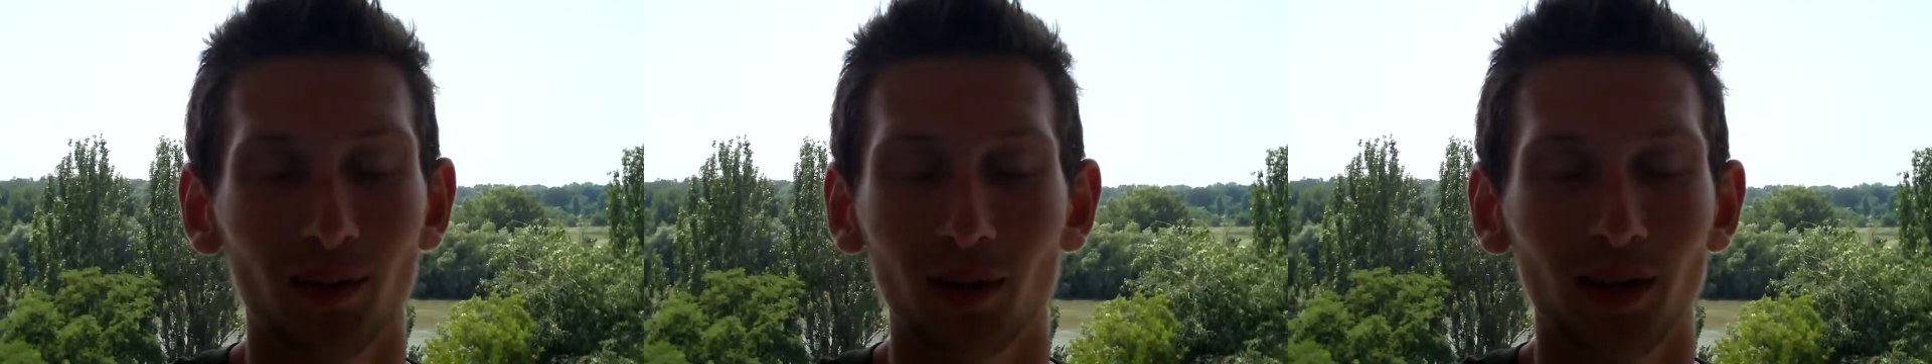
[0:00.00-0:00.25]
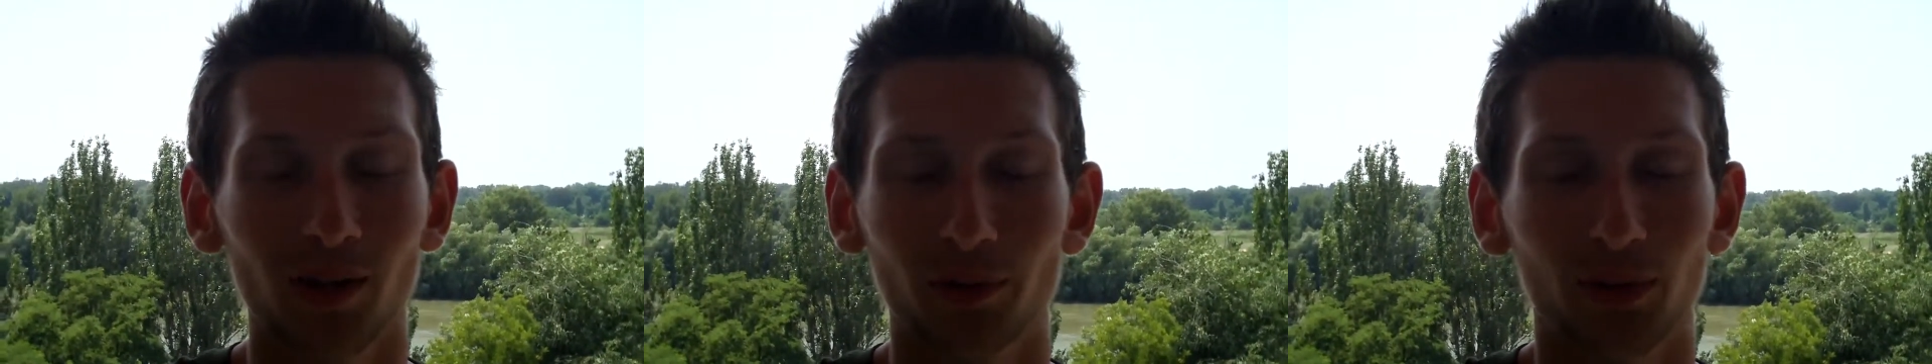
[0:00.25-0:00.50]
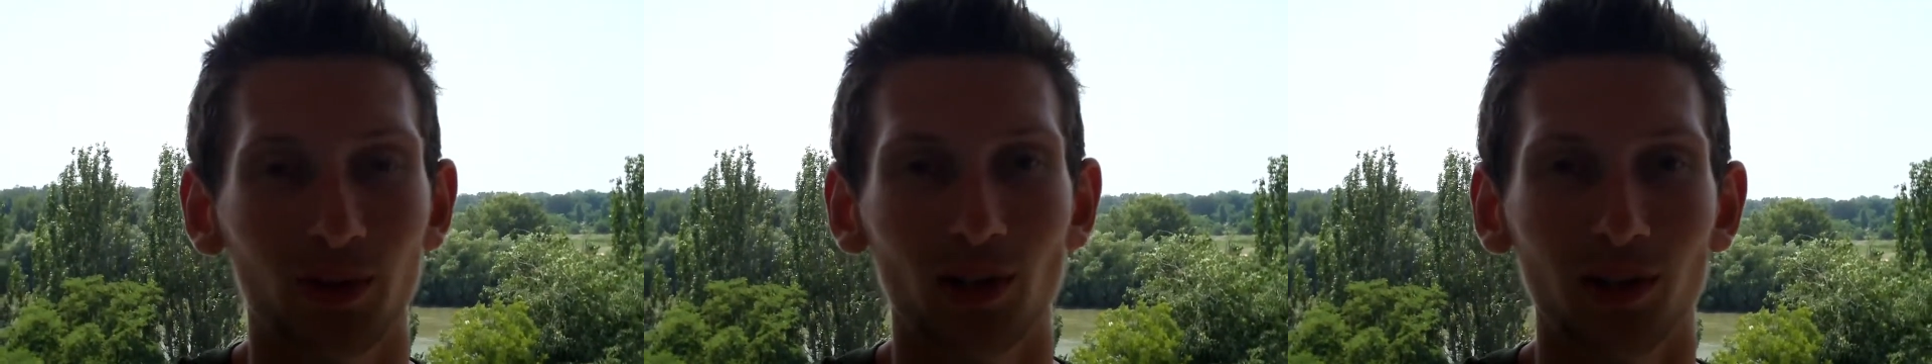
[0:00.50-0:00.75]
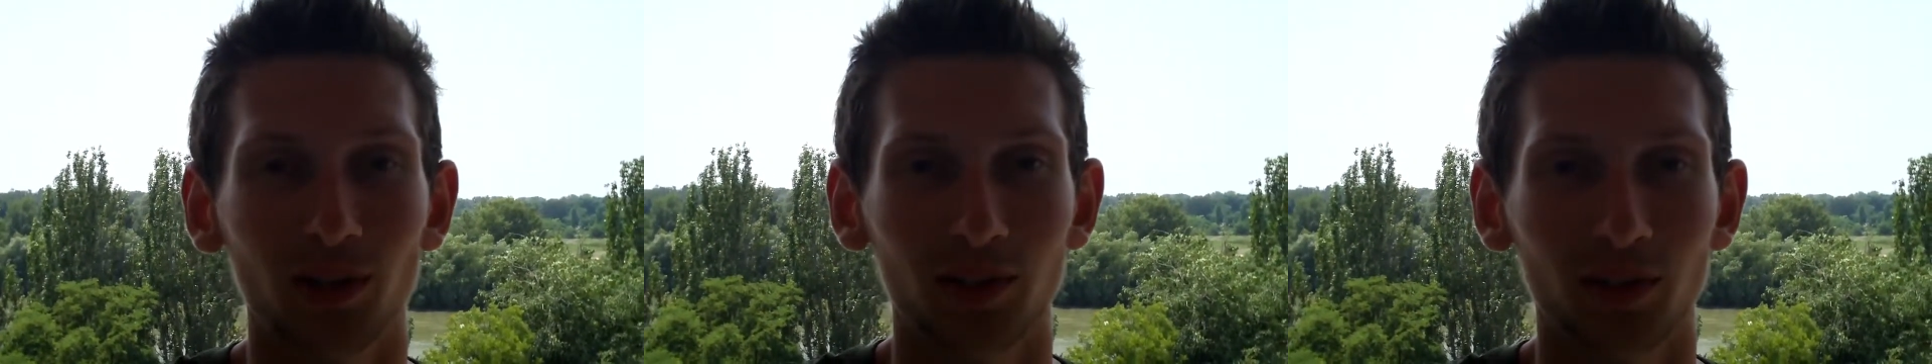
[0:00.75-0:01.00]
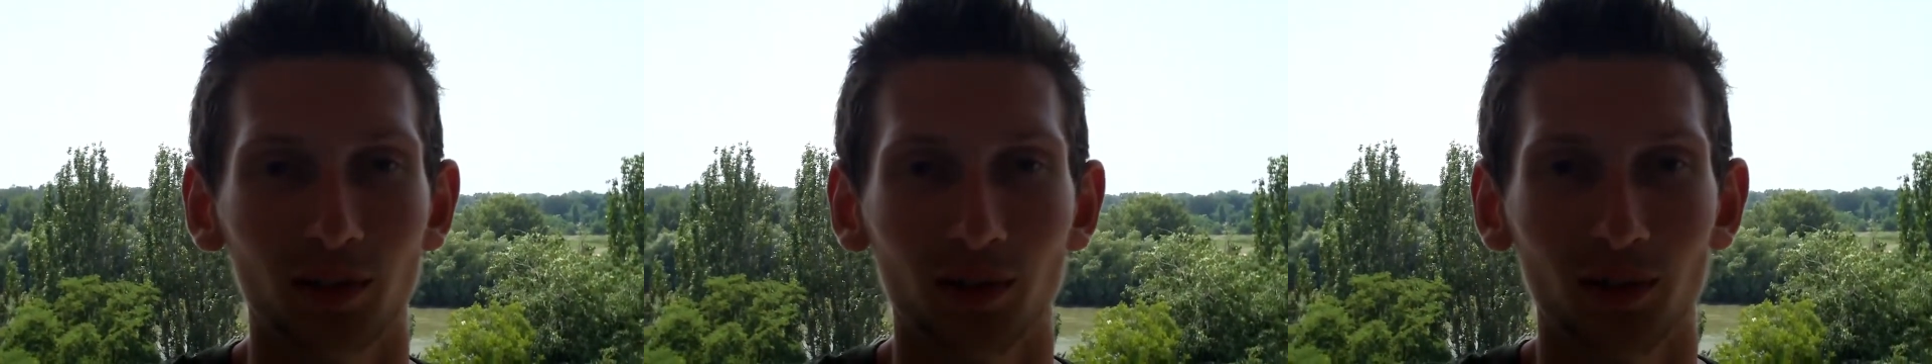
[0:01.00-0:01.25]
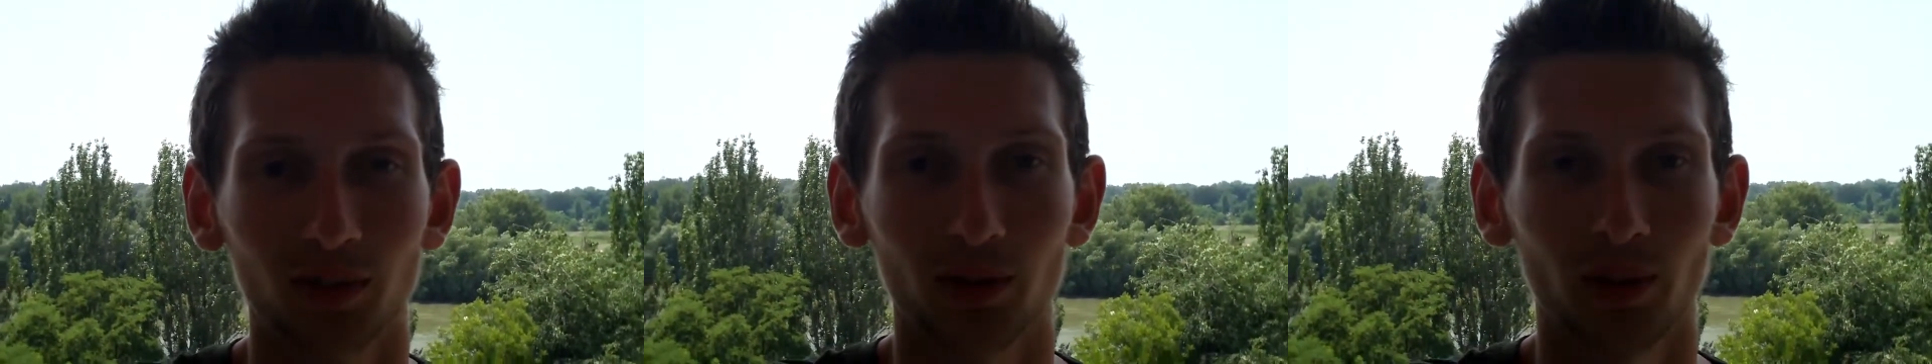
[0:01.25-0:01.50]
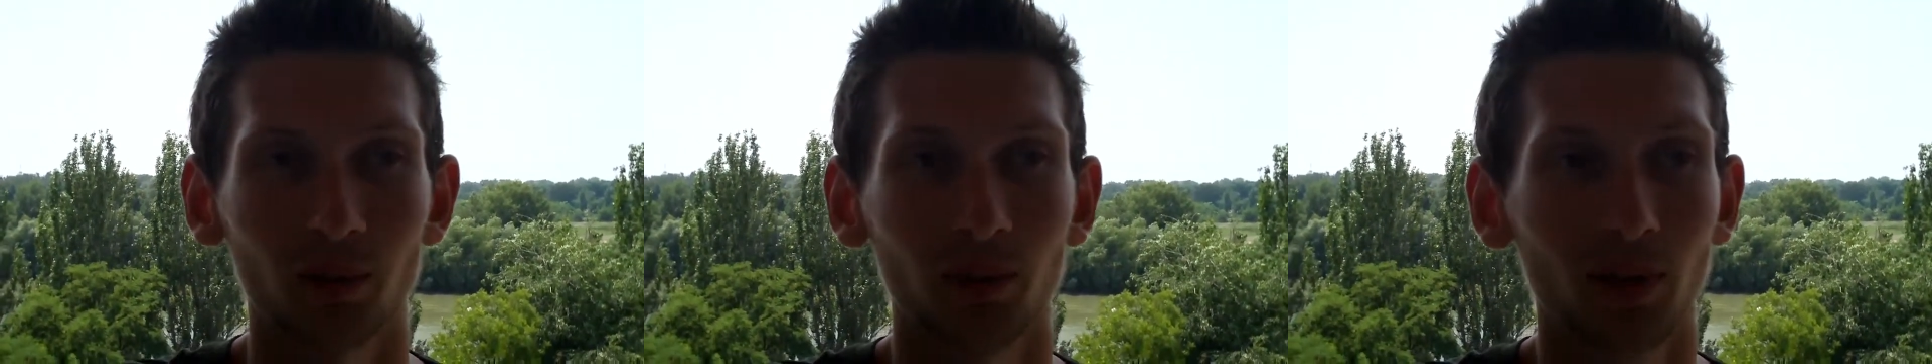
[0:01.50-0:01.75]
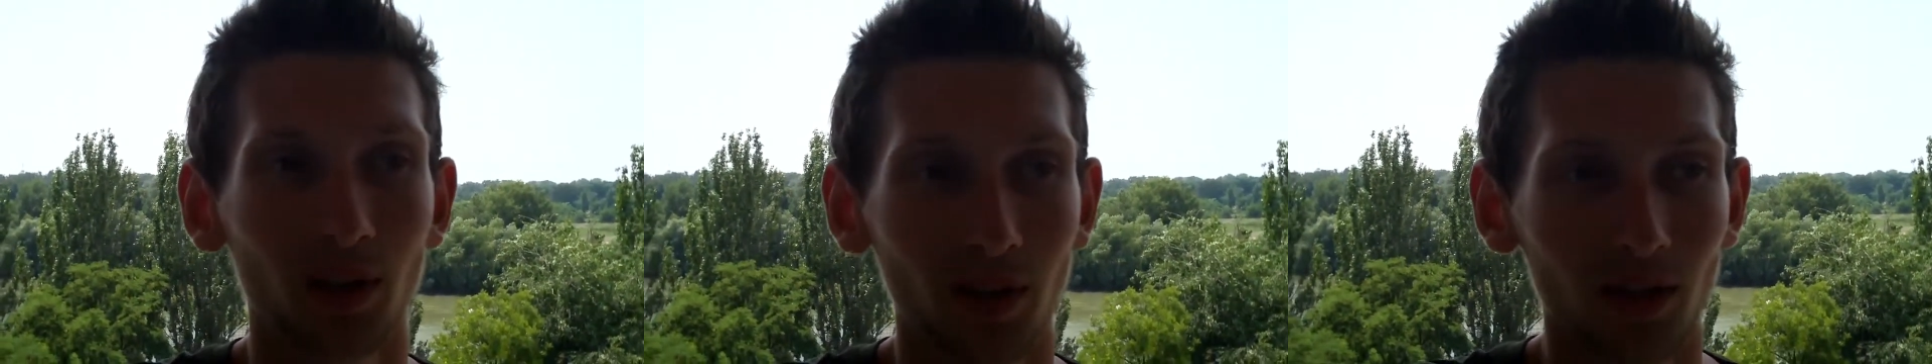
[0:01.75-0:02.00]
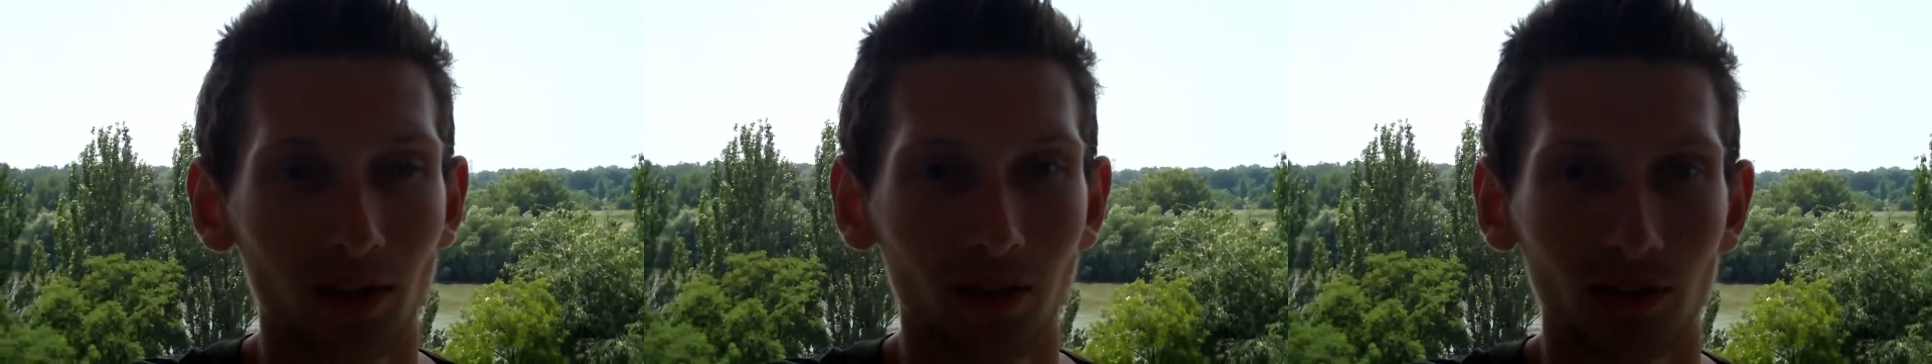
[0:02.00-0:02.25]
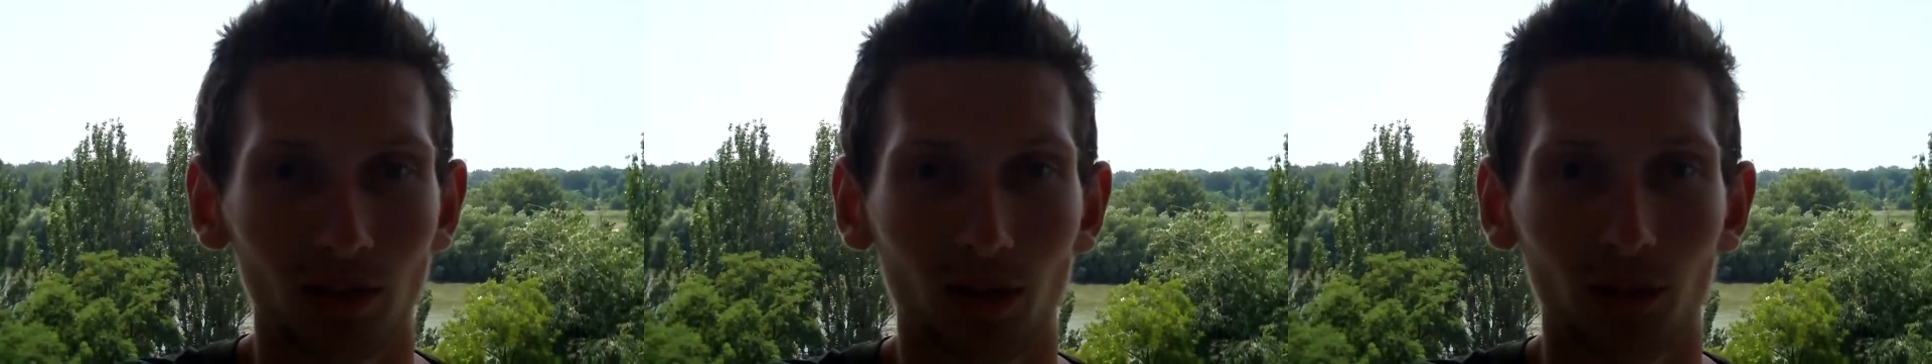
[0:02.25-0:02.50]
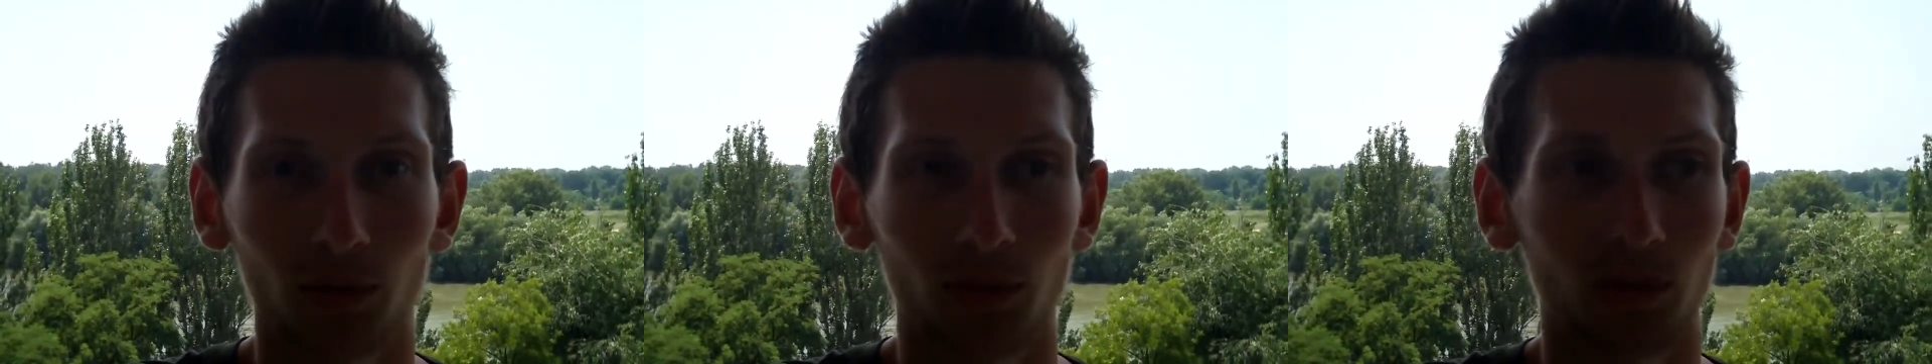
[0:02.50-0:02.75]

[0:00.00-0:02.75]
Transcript: either of us has done on this trip. So I was